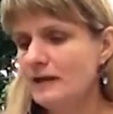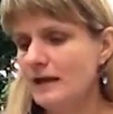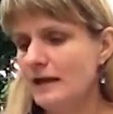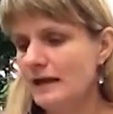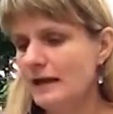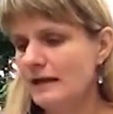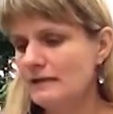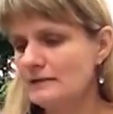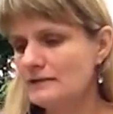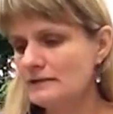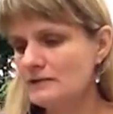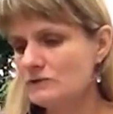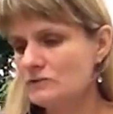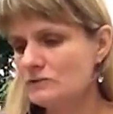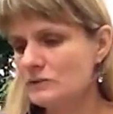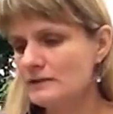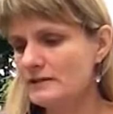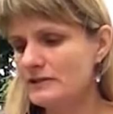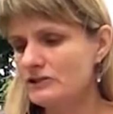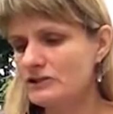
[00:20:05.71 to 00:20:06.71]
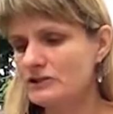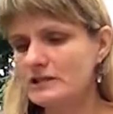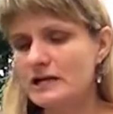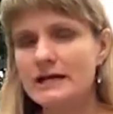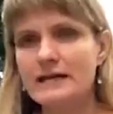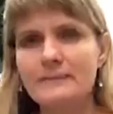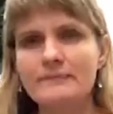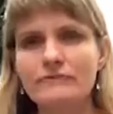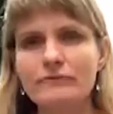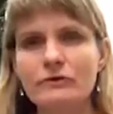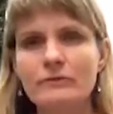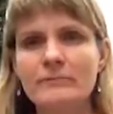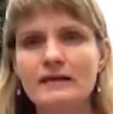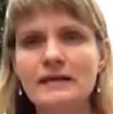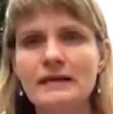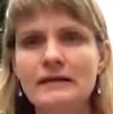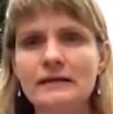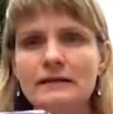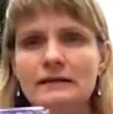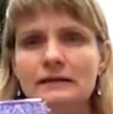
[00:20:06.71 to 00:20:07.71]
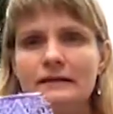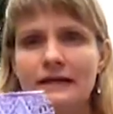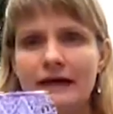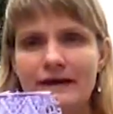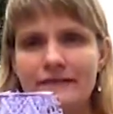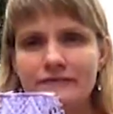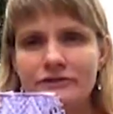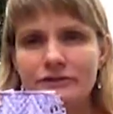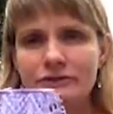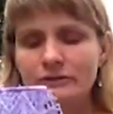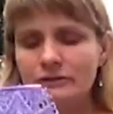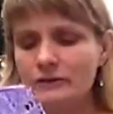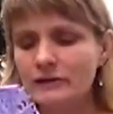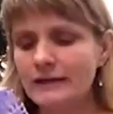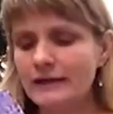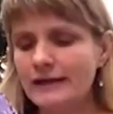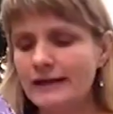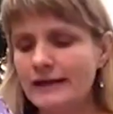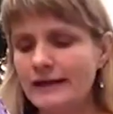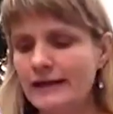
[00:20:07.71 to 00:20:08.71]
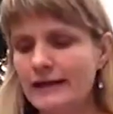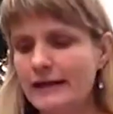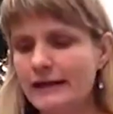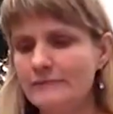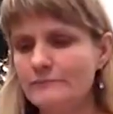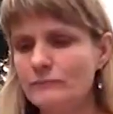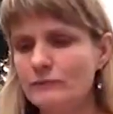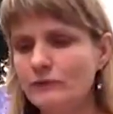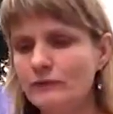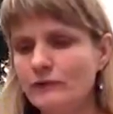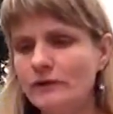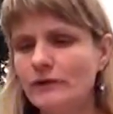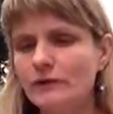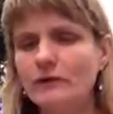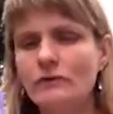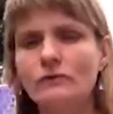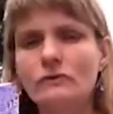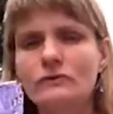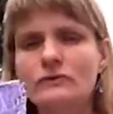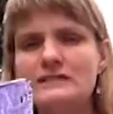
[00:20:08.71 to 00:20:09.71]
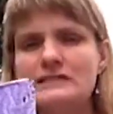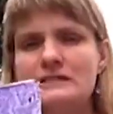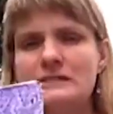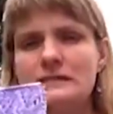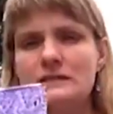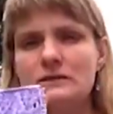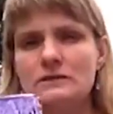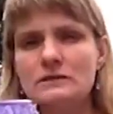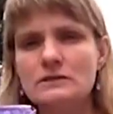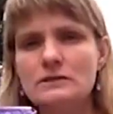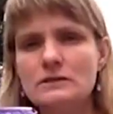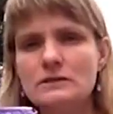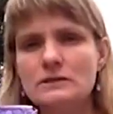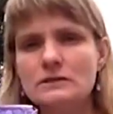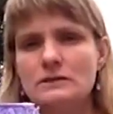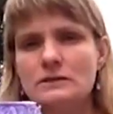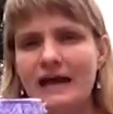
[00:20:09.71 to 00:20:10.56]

And this is one that she dyed up for me in lavender and merino silk,